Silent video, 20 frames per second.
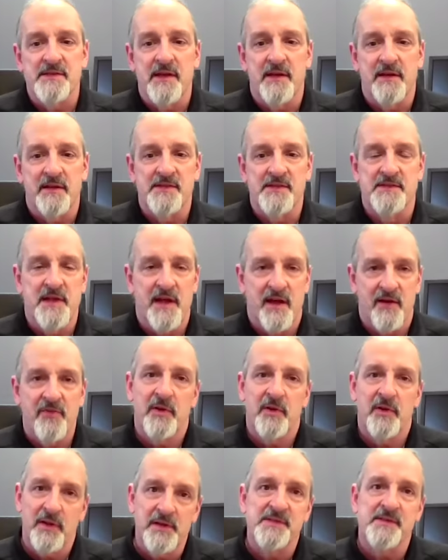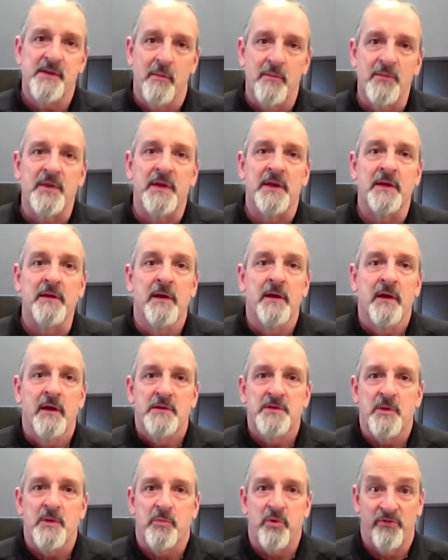and it's definitely something
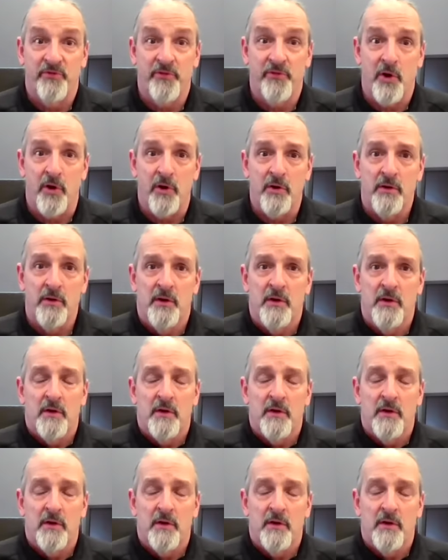to prefer.